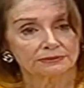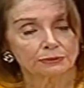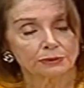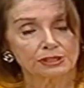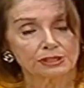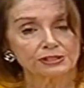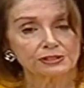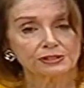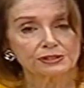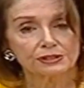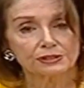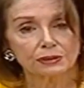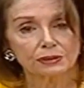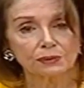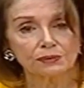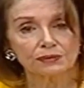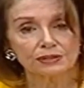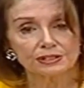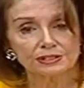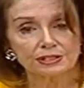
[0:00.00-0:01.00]
Forces
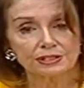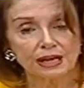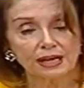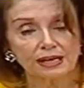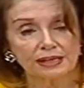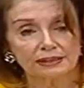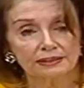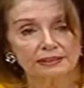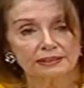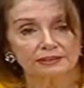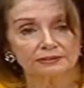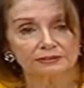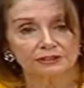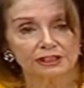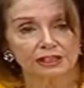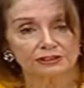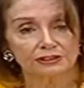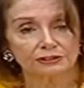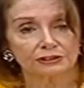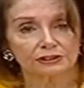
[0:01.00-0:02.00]
on the side of
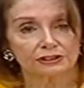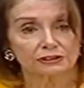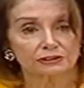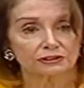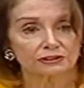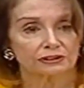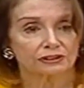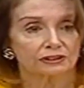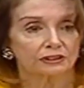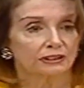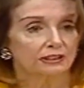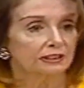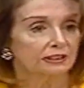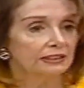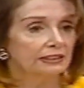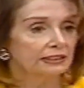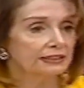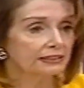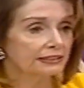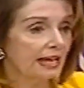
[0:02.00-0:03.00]
justice.
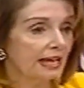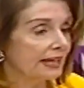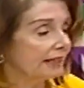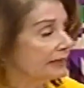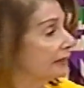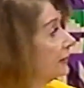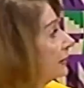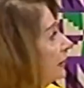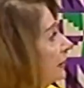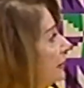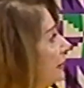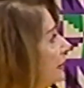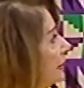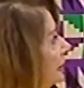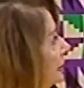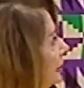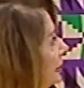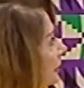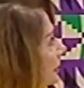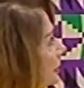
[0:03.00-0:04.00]
Exactly
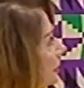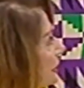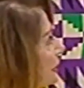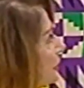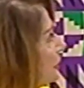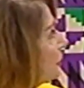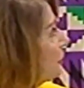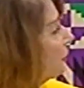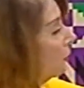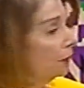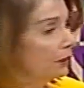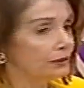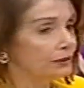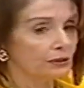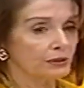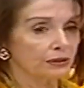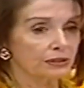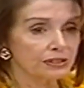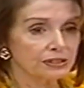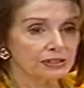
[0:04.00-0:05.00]
what is
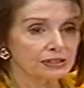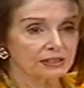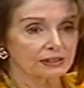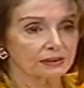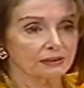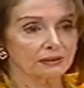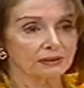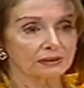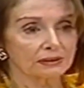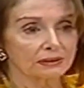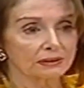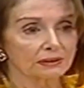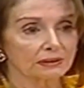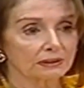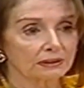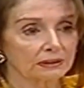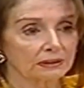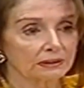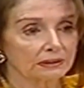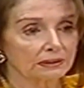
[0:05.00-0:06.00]
on your seal.
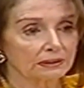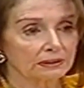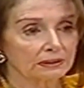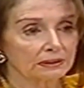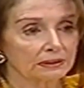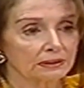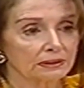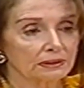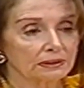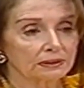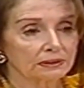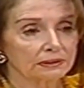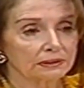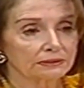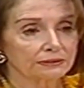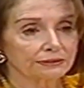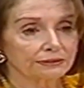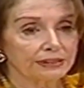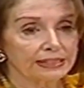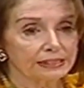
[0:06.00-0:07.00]

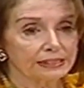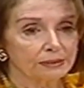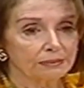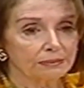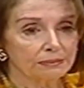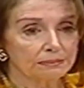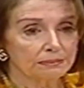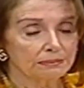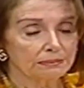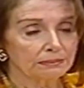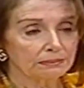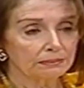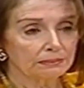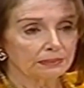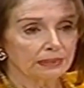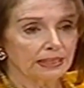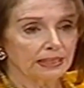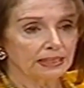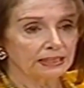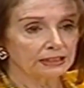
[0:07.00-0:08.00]
Freedom
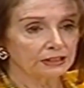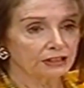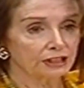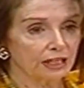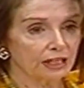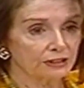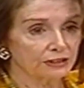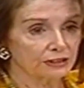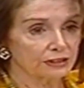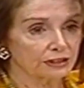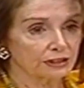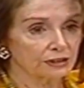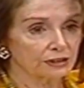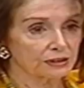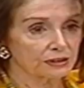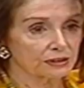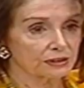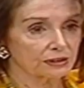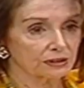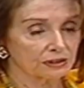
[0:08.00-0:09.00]
and
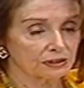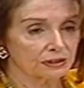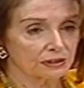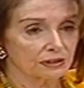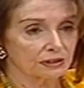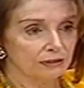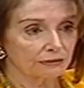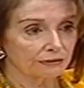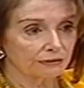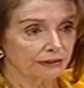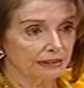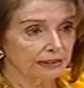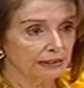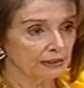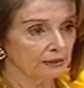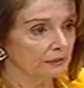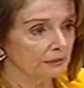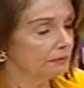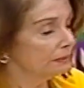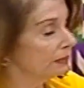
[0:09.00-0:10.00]
justice. Freedom
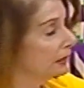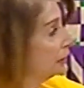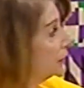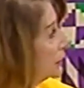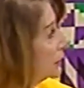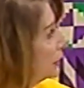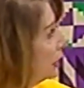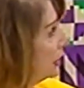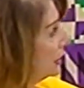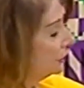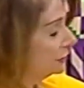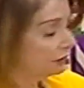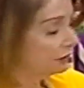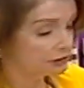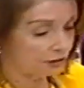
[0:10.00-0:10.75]
and justice.